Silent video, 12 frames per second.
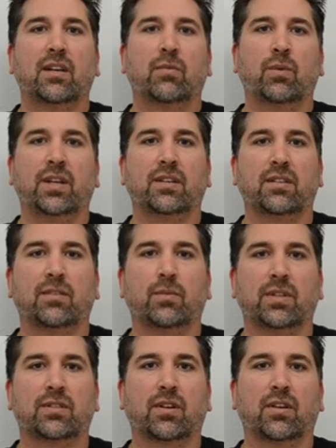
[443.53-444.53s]

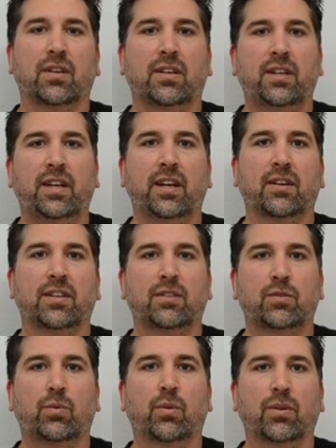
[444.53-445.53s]
We started gearing
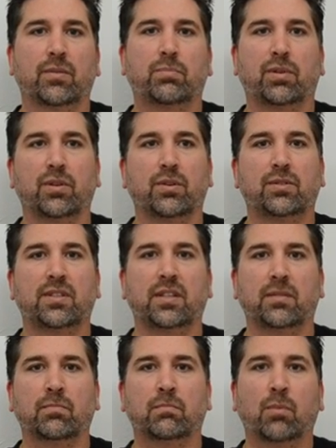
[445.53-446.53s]
toward
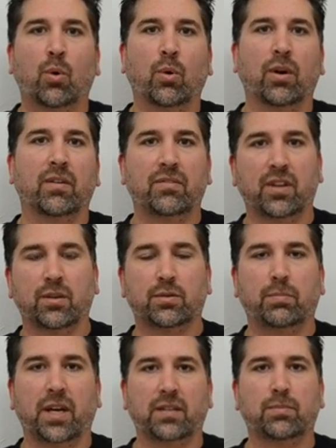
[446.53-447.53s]
producing more of
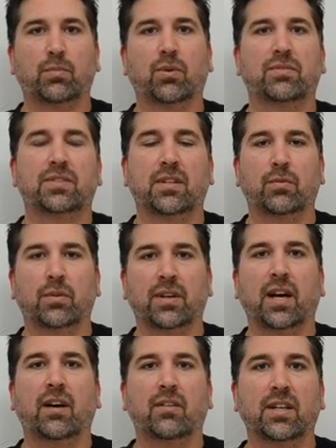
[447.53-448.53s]
those base morphs that were
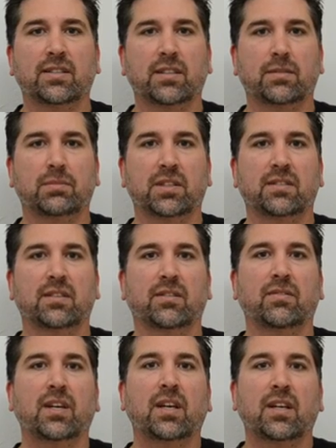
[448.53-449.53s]
now less
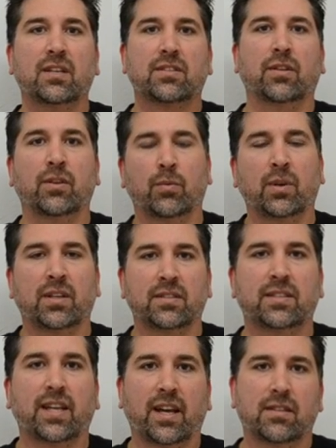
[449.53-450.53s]
expensive so that we
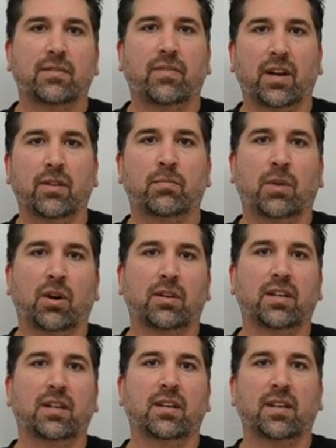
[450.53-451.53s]
could satisfy the
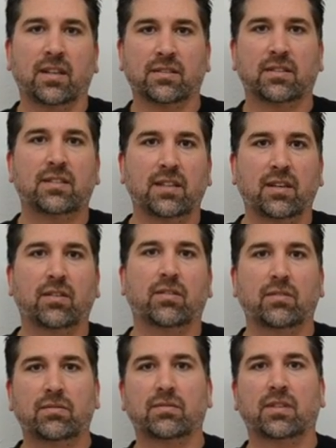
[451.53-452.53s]
market and
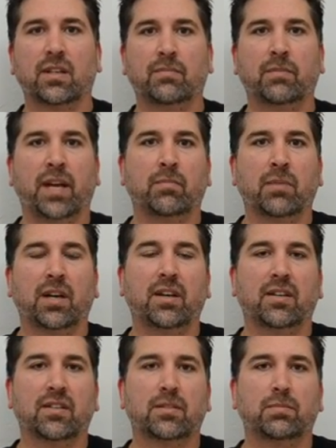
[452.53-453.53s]
still make
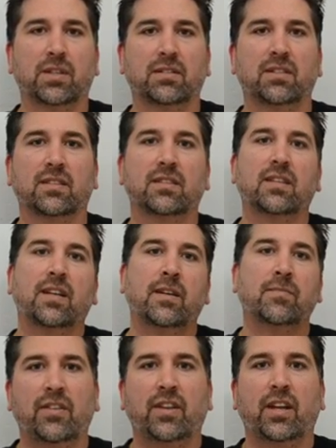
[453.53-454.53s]
money in this business.
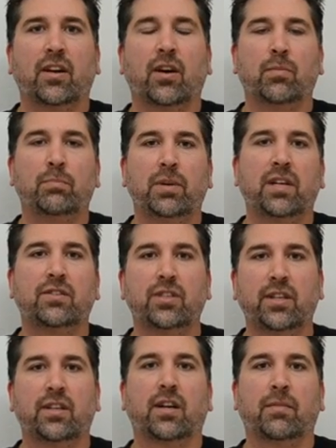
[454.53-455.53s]
And then our big
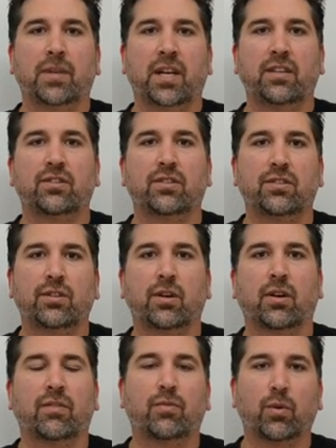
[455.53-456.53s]
gene combinations, you
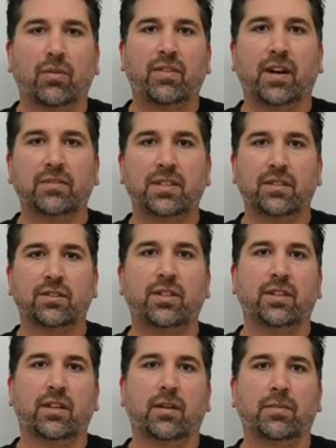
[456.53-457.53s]
know, our 4, 5, 6
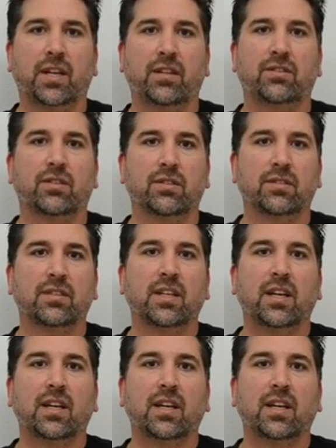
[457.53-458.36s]
gene combinations,